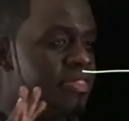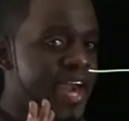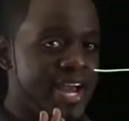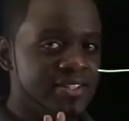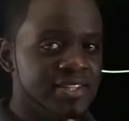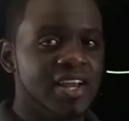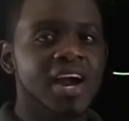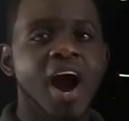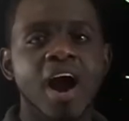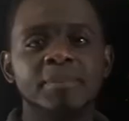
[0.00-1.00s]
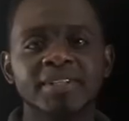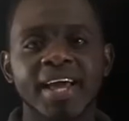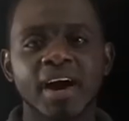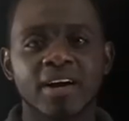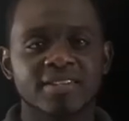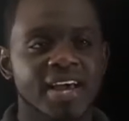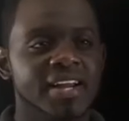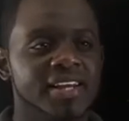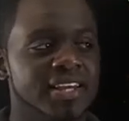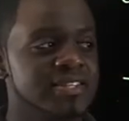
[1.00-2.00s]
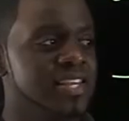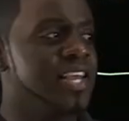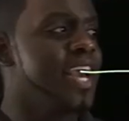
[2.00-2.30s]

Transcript: that carbon dioxide is a